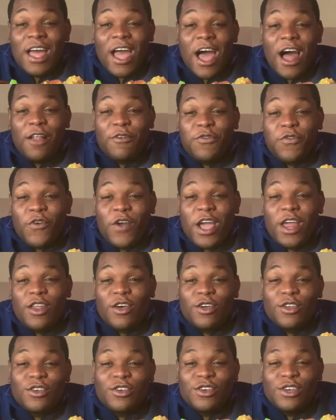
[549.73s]

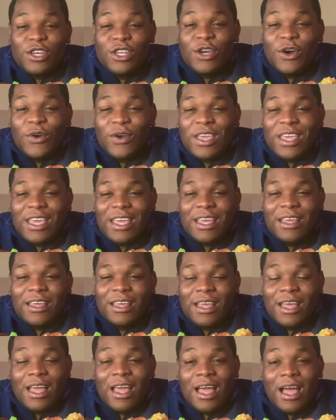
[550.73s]
Alfredo gnocchi.
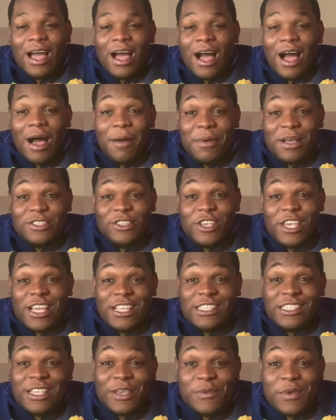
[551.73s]
As you can
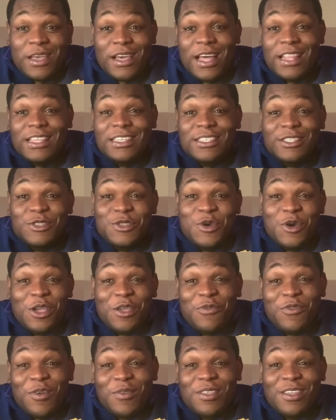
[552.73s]
see, we got this gnocchi
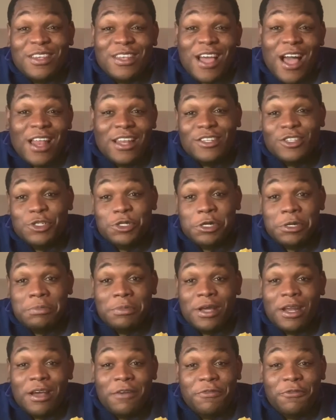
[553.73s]
from the Dollar Tree,
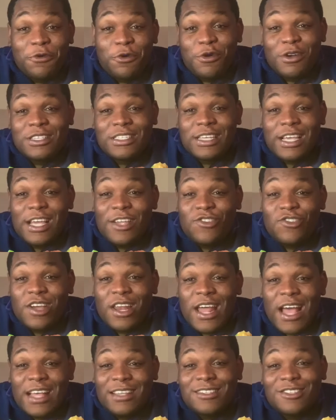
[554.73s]
but of course, Adrian
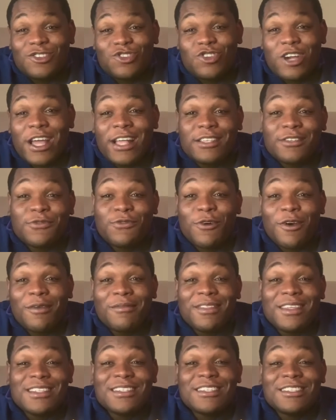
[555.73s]
has to transform
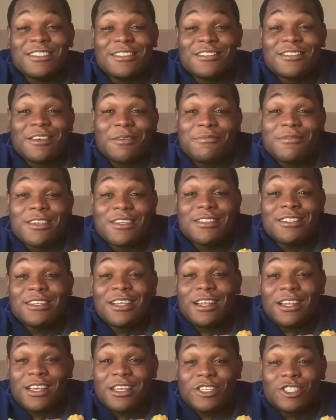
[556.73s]
this into something
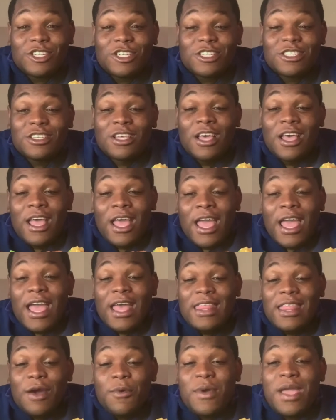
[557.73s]
delicious.
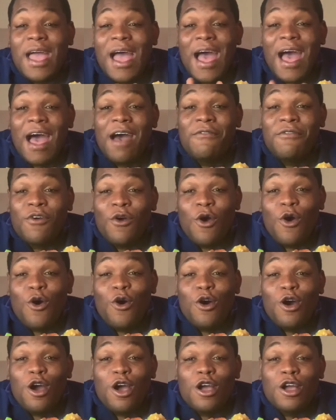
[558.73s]
And then we have
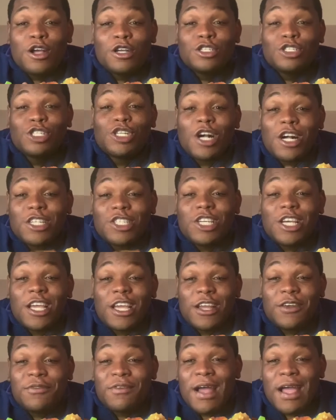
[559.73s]
our jerk
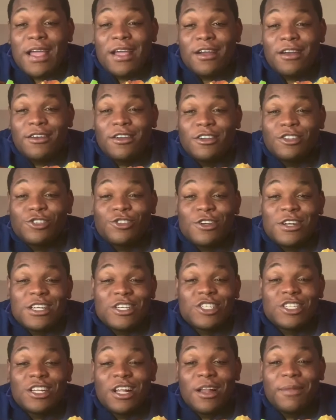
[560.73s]
chicken right here,
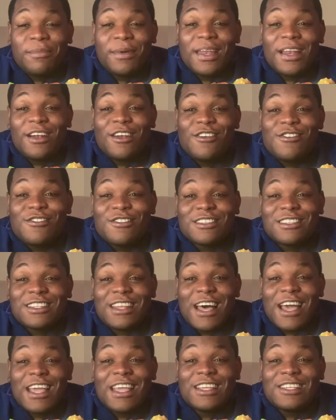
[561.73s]
non-traditional, but it looks
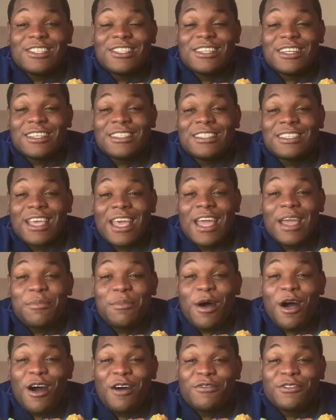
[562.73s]
like it just came
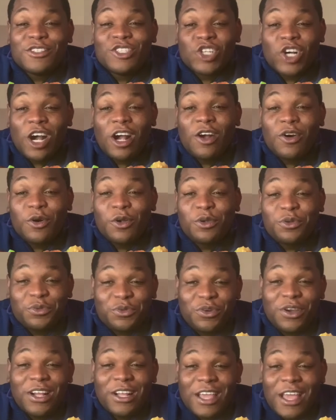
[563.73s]
off a charcoal
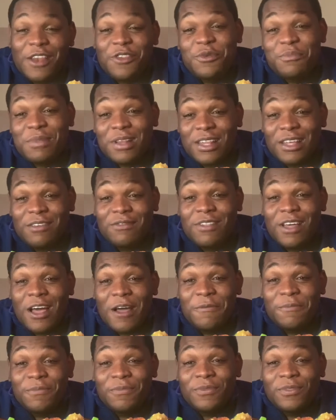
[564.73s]
grill. Can you believe
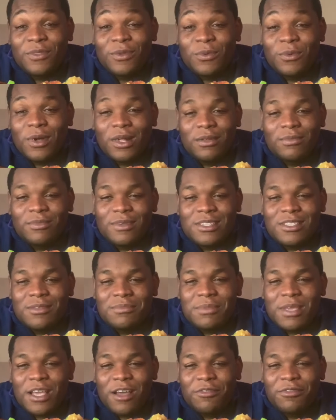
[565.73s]
that? Well, it's
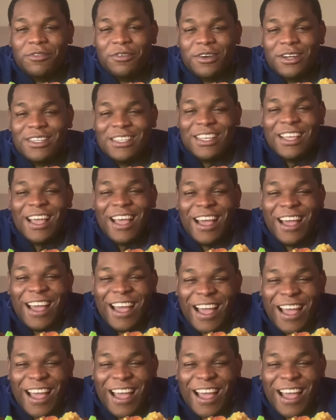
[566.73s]
me, of course. Woo!